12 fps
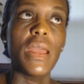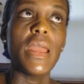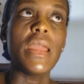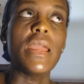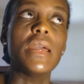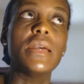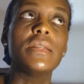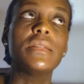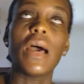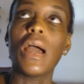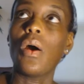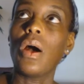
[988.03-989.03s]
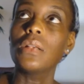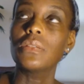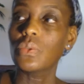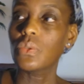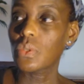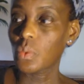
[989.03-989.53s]
And I
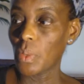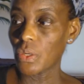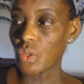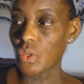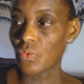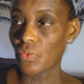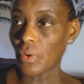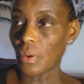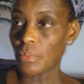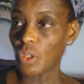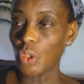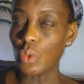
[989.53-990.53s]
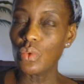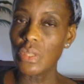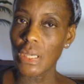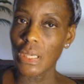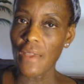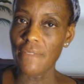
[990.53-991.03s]
also switched from
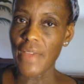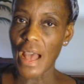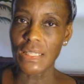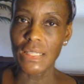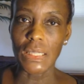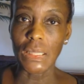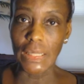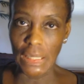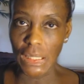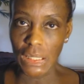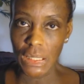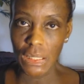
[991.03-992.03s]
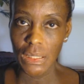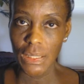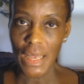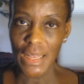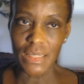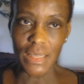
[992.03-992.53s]
using Vaseline
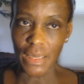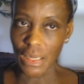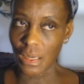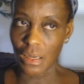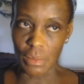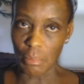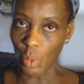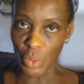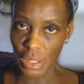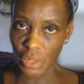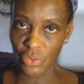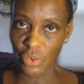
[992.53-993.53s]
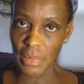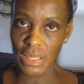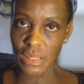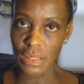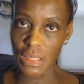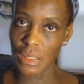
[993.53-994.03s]
as like a emollient for my
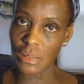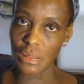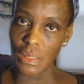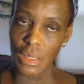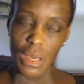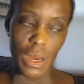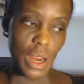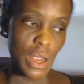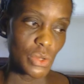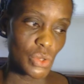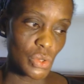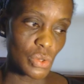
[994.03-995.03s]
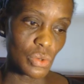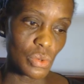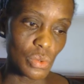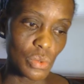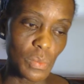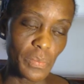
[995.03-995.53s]
skin
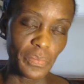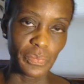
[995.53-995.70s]
to,